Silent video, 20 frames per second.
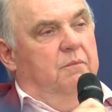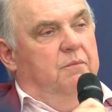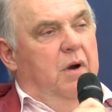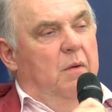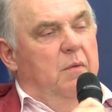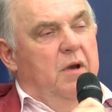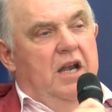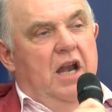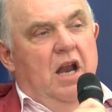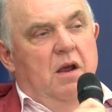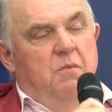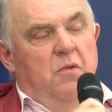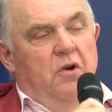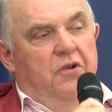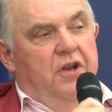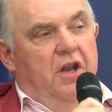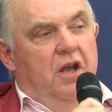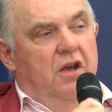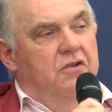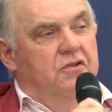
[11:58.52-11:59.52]
probably no more
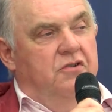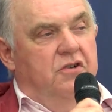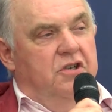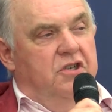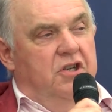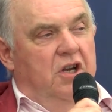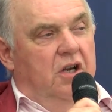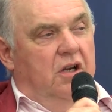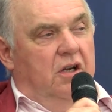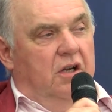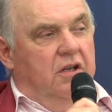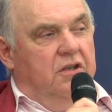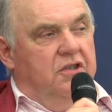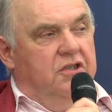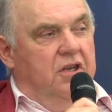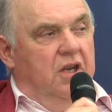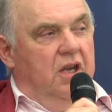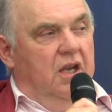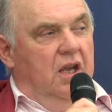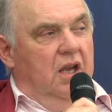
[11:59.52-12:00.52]
than 100
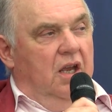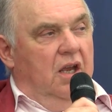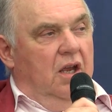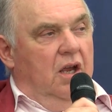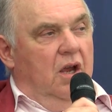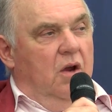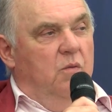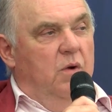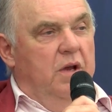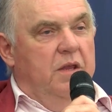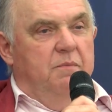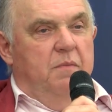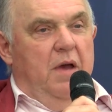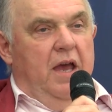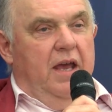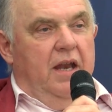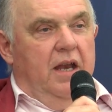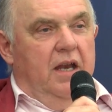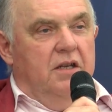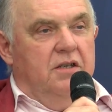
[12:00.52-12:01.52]
yards with
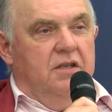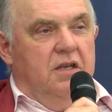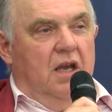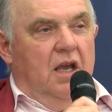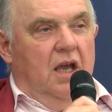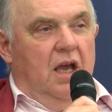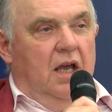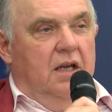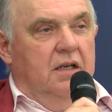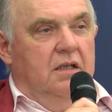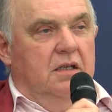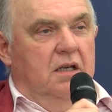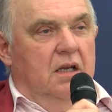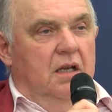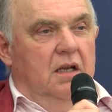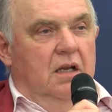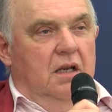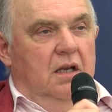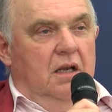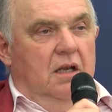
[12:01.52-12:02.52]
bayonets and
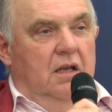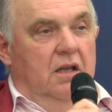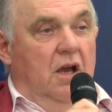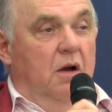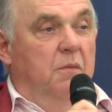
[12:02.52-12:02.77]
the